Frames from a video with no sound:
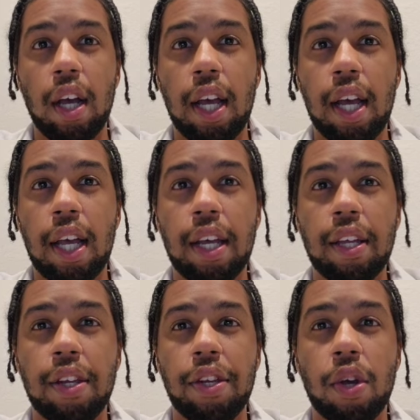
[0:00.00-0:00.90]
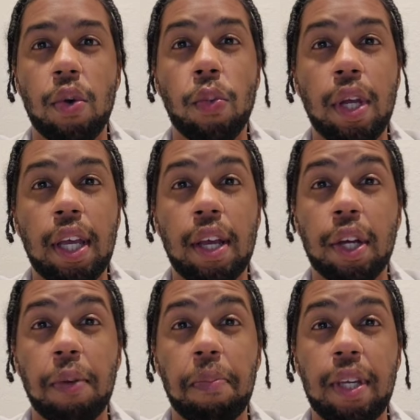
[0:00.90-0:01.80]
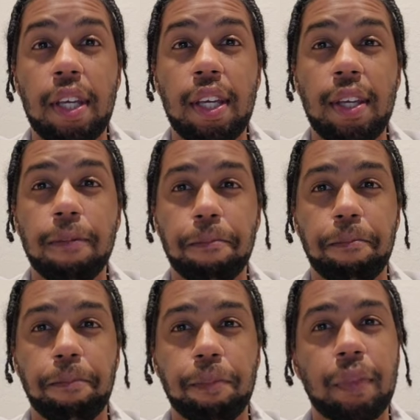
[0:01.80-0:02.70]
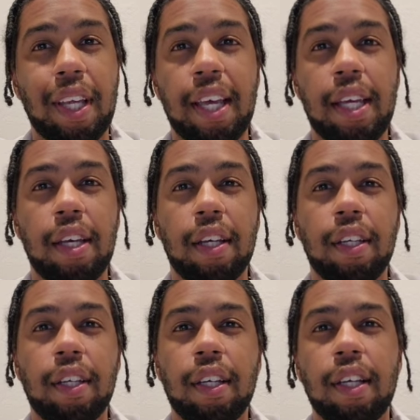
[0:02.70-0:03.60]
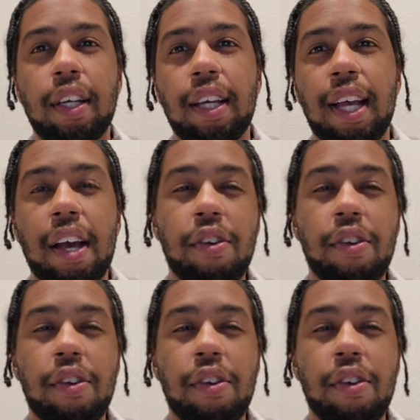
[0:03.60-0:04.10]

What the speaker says: And it could be a kind